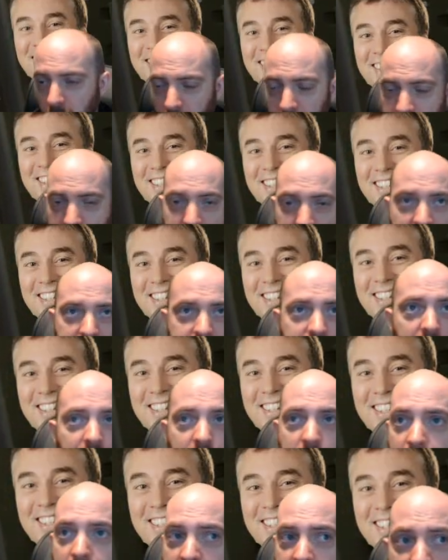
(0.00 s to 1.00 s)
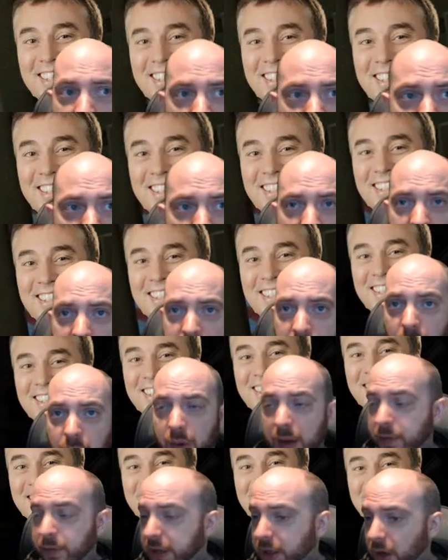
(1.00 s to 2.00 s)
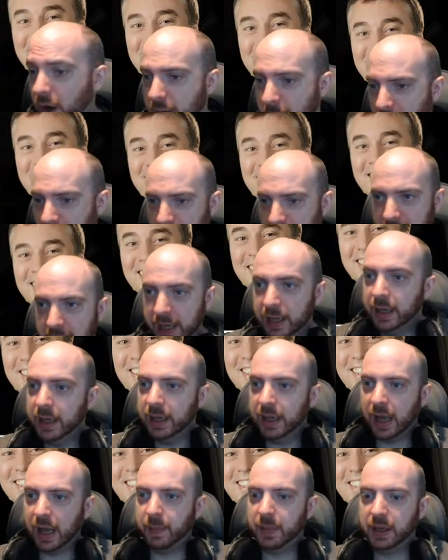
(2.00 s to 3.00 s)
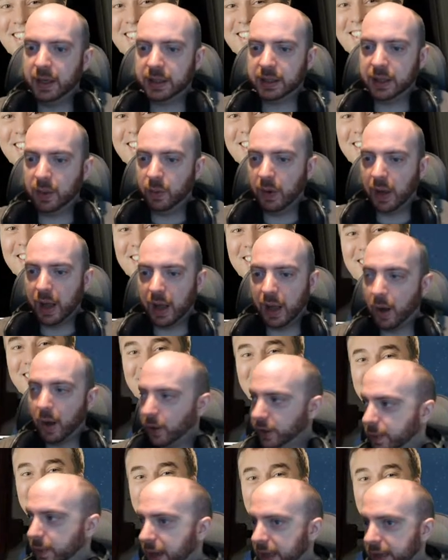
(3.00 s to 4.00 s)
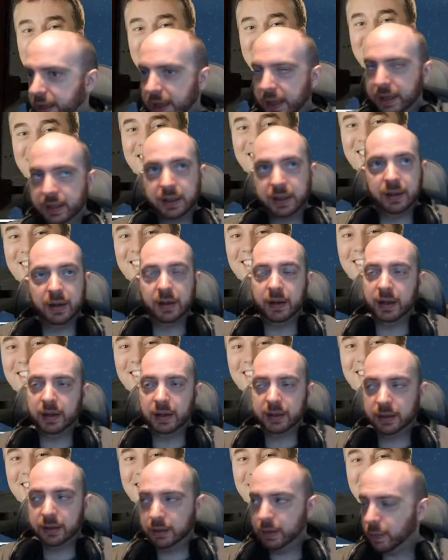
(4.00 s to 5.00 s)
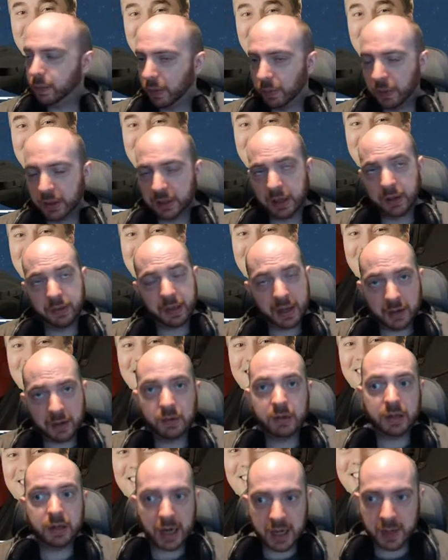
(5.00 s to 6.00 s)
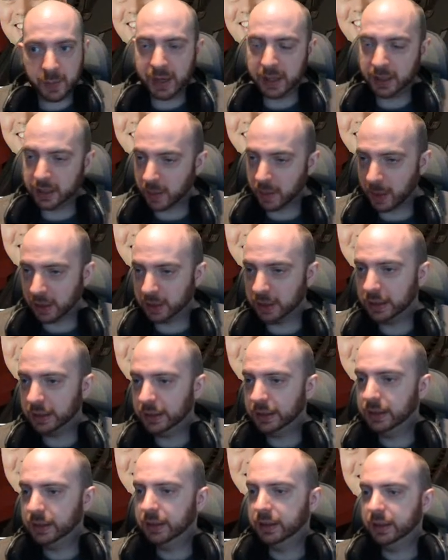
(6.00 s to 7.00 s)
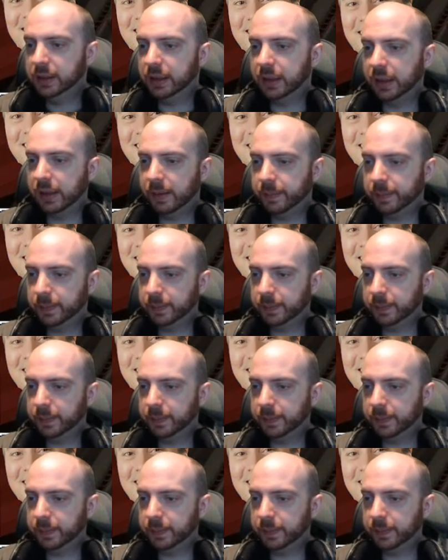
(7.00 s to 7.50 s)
or donate a load of money, or even tiny amount of money, it's still a lot to me. It's super appreciated. Thank you genuinely so much. I